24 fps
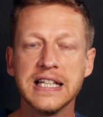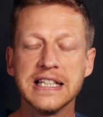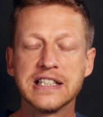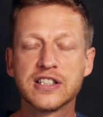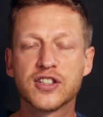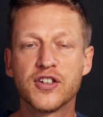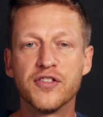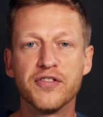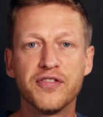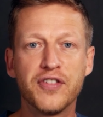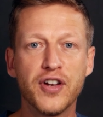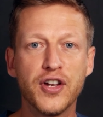
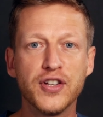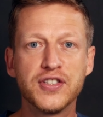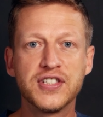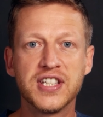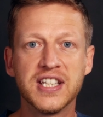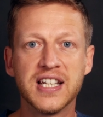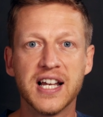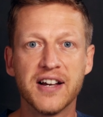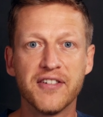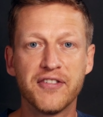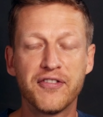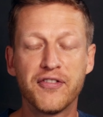is
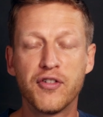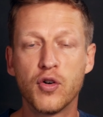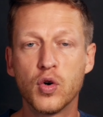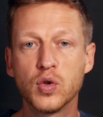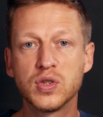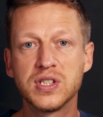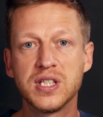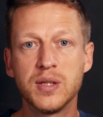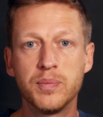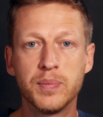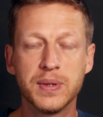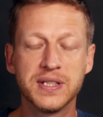converting at
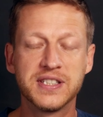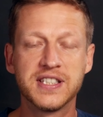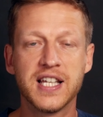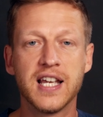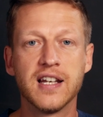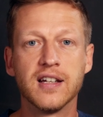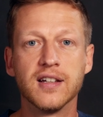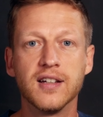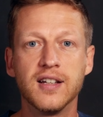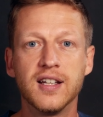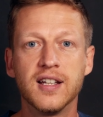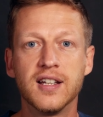
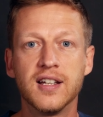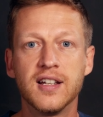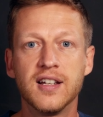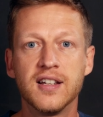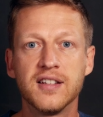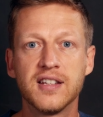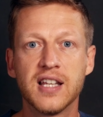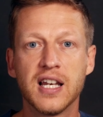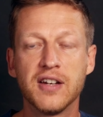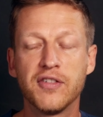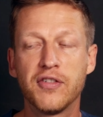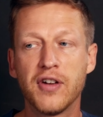40%,
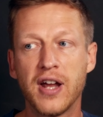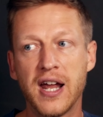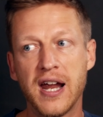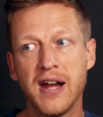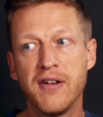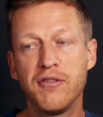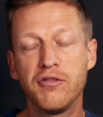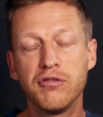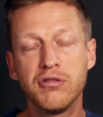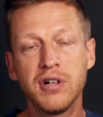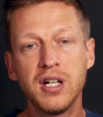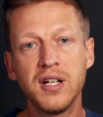then for
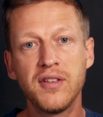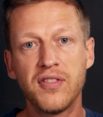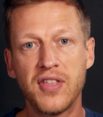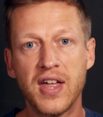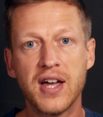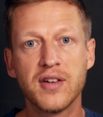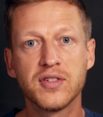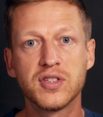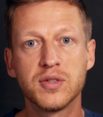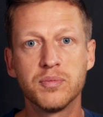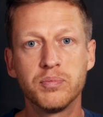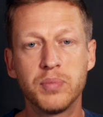every
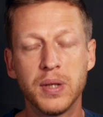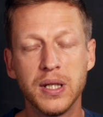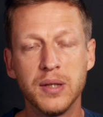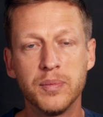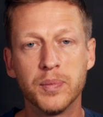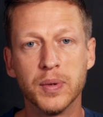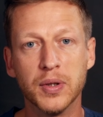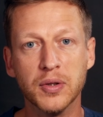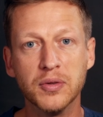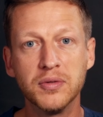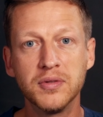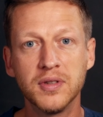1,000
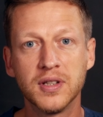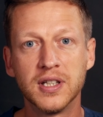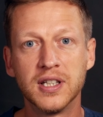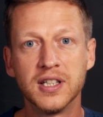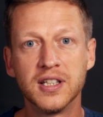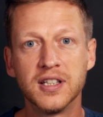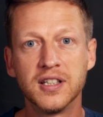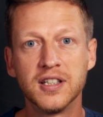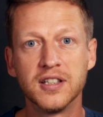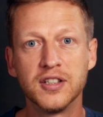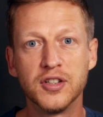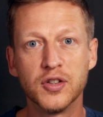people,
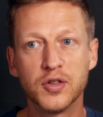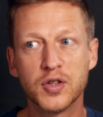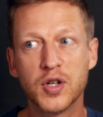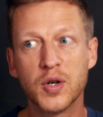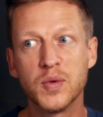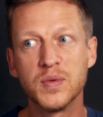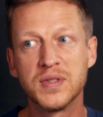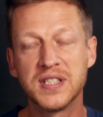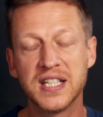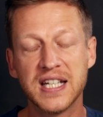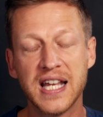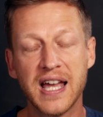you're
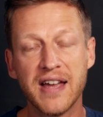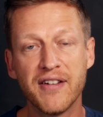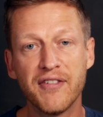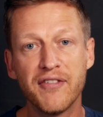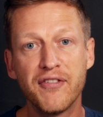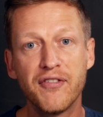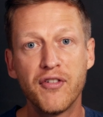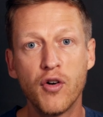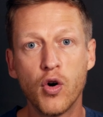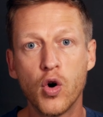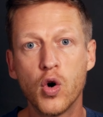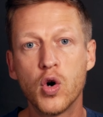going to get
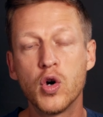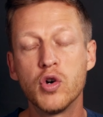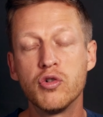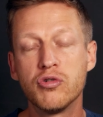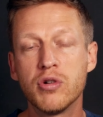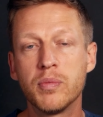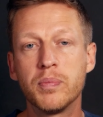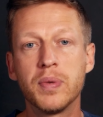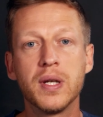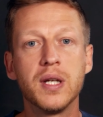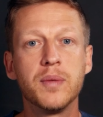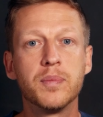
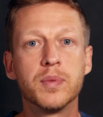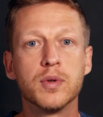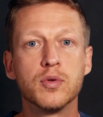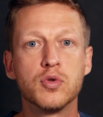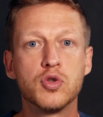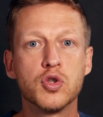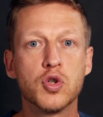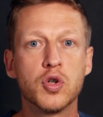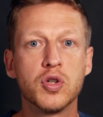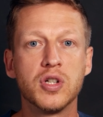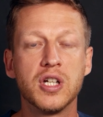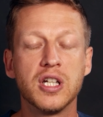400 people
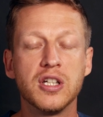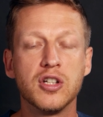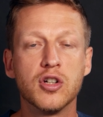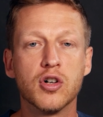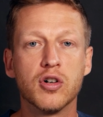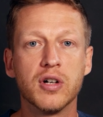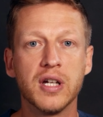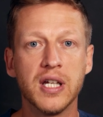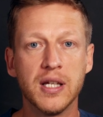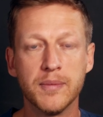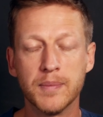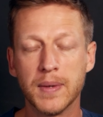joining
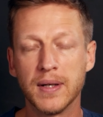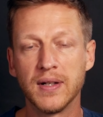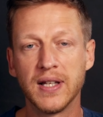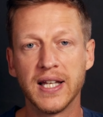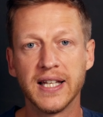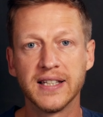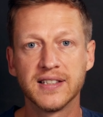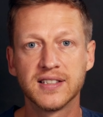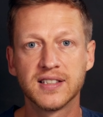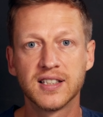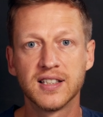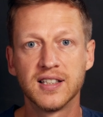your email
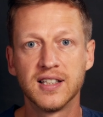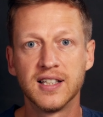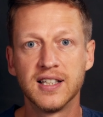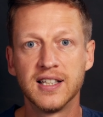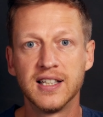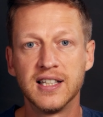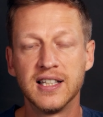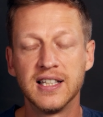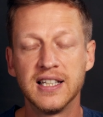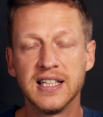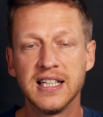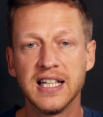list.
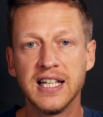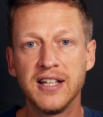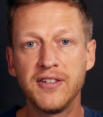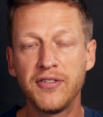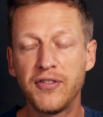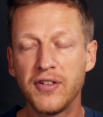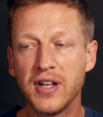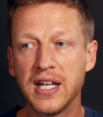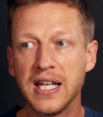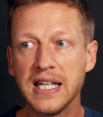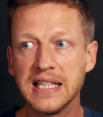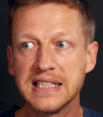
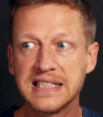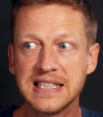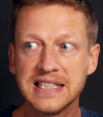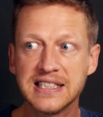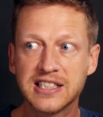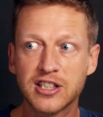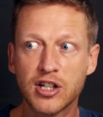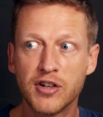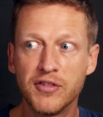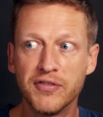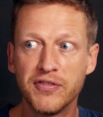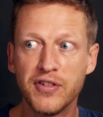If it
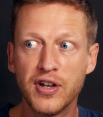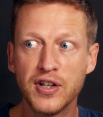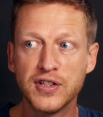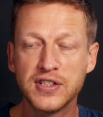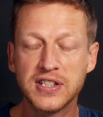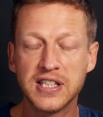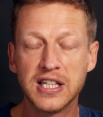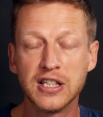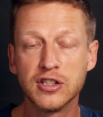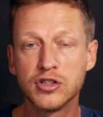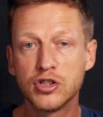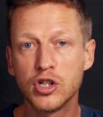is
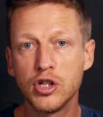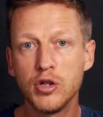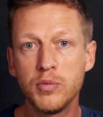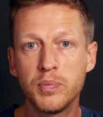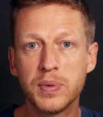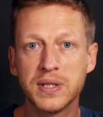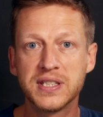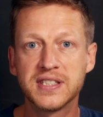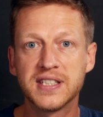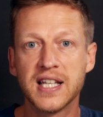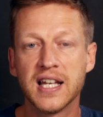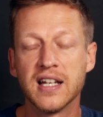converting at
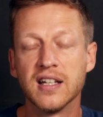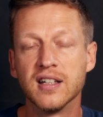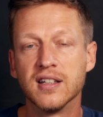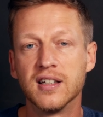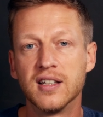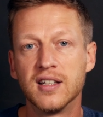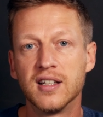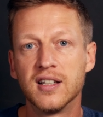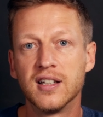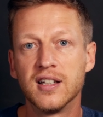2%,